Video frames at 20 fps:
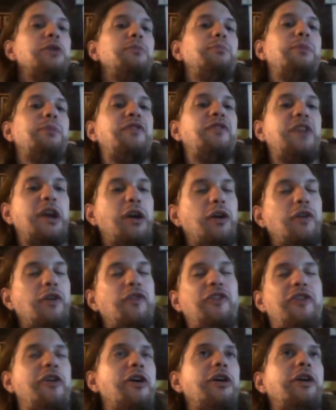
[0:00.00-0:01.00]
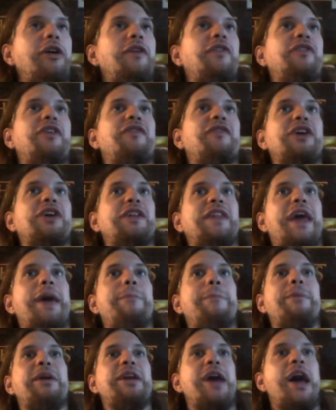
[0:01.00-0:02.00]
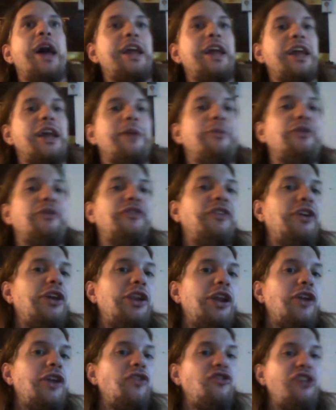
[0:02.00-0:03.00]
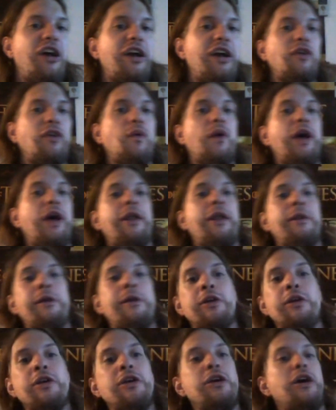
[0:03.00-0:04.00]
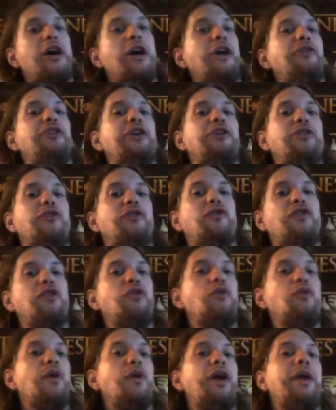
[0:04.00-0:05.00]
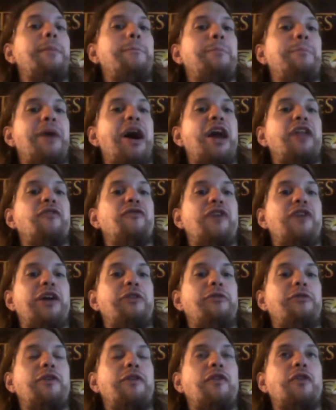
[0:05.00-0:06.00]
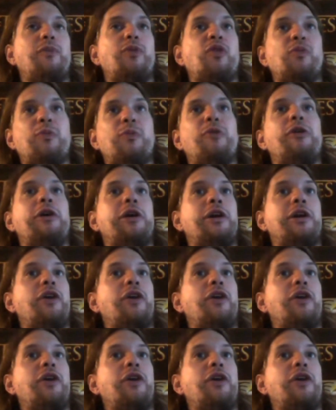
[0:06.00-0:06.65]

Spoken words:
But Terrence Young and stuff like that. But Guy Hamilton and John Glenn, I think, are the two great Bond veterans of the sport.